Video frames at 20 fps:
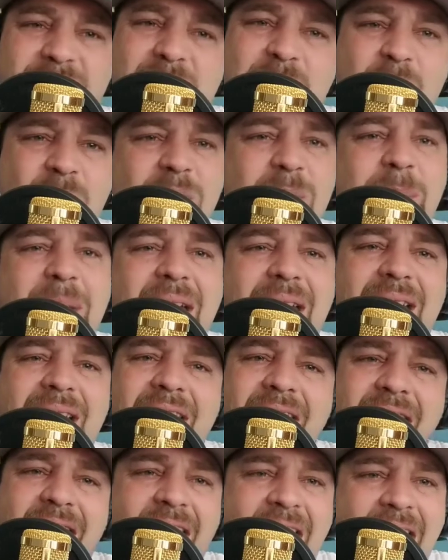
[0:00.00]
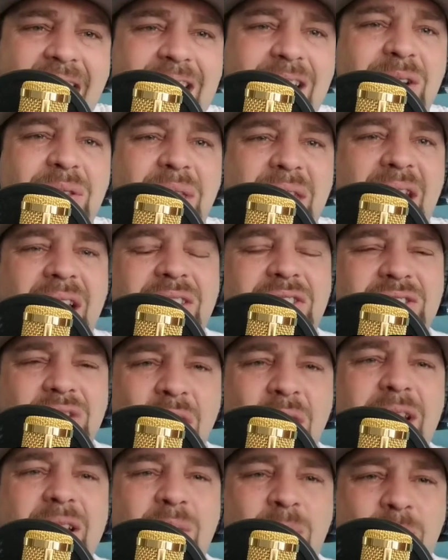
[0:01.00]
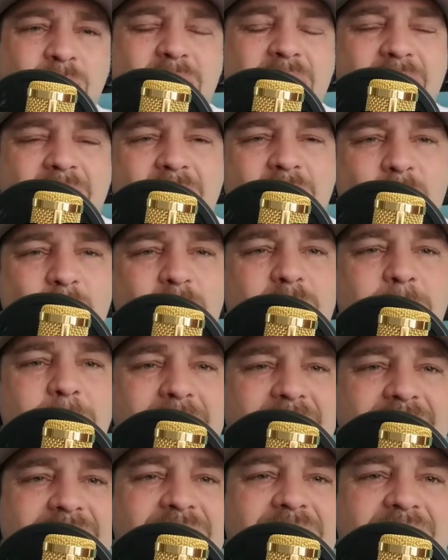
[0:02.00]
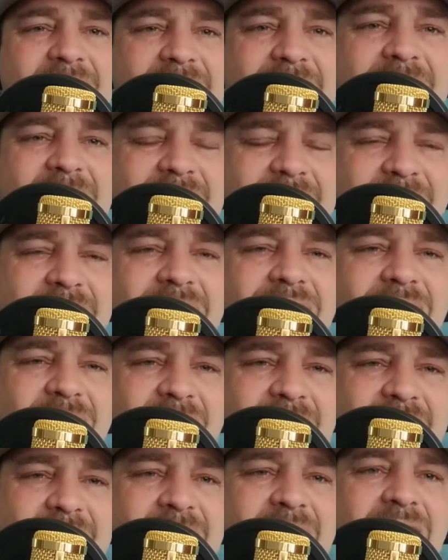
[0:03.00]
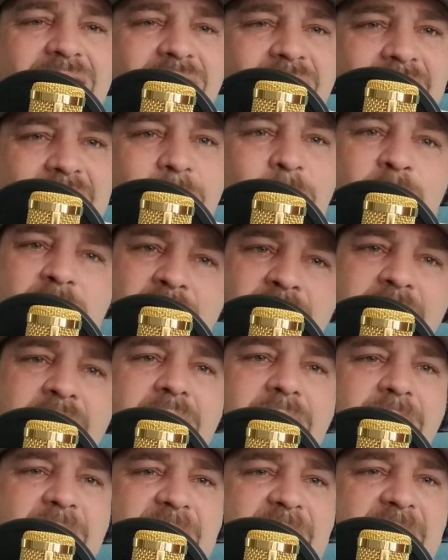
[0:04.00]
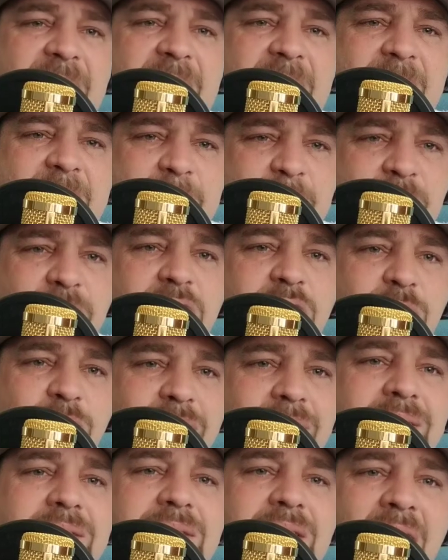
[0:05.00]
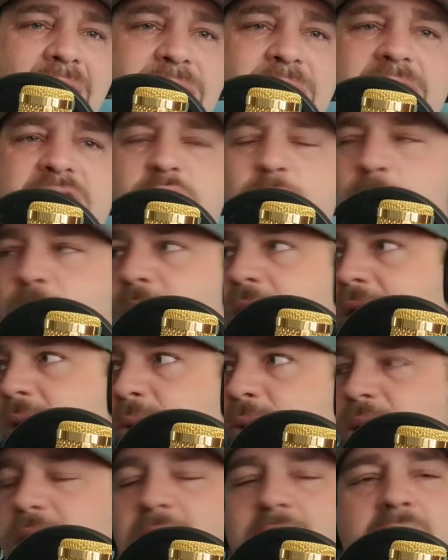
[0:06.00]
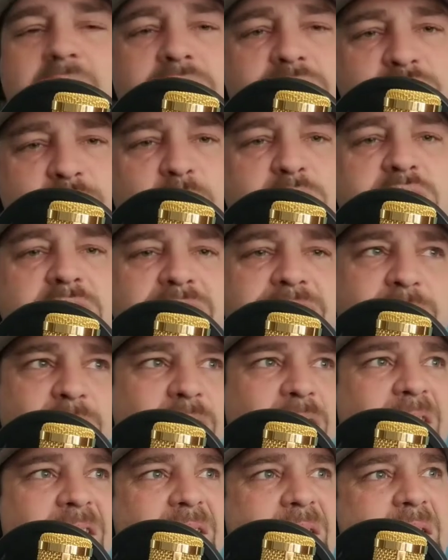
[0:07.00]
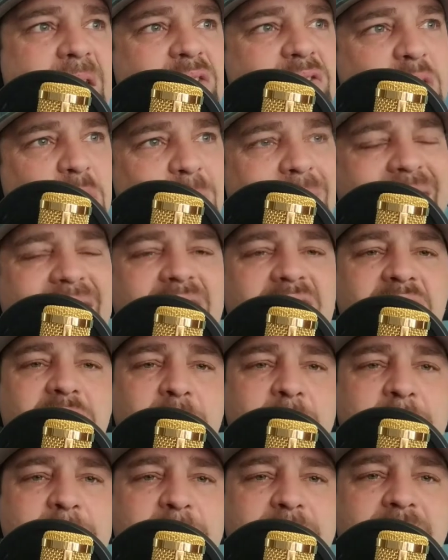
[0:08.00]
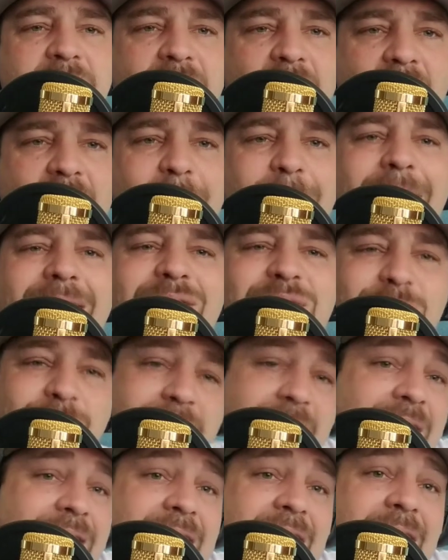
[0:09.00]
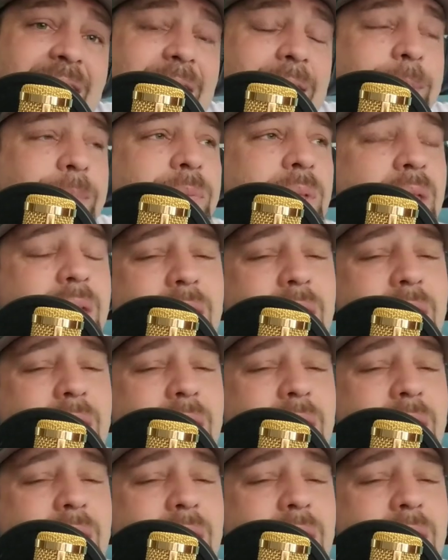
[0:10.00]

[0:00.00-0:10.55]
string quarterback higher than a starting quarterback in this league. Really, Chris? I think you're really searching for ratings for people to talk about you. And hey,